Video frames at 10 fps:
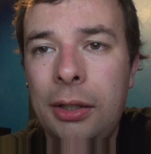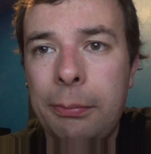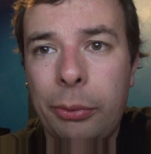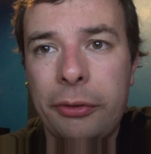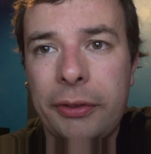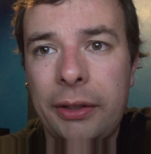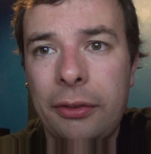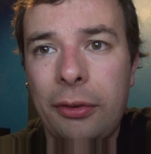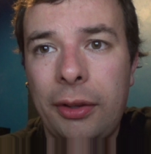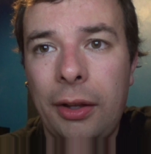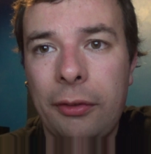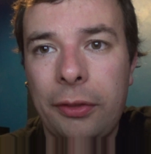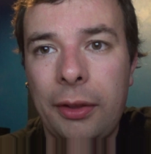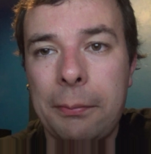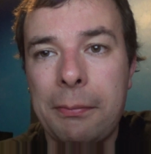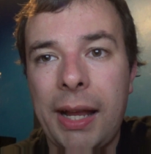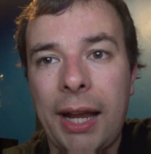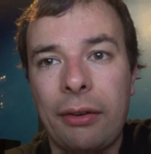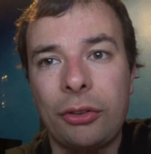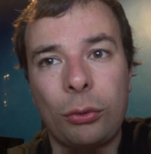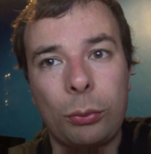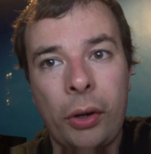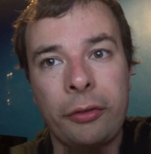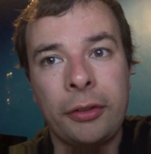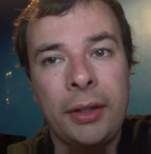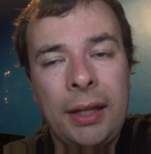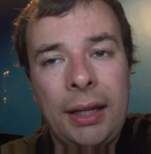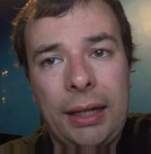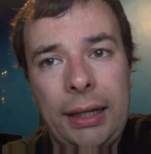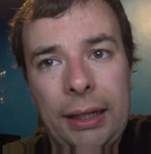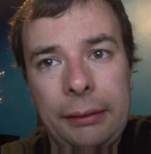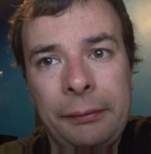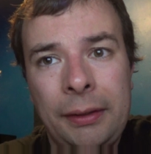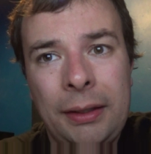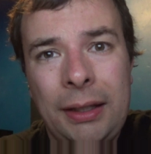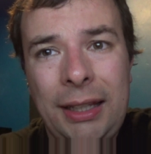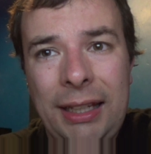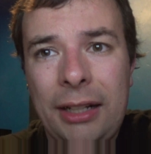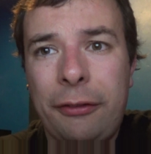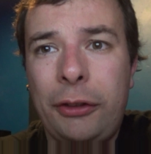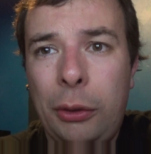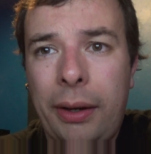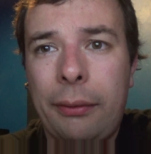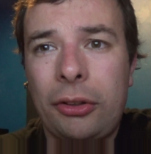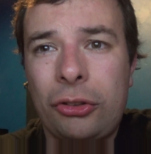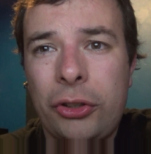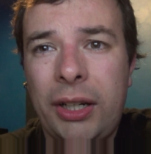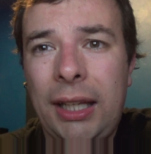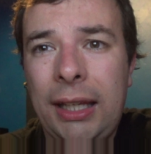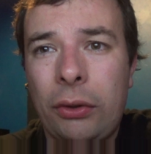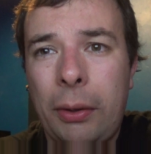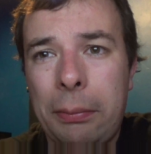boyfriend of the main character's wife. He had a few hours training on a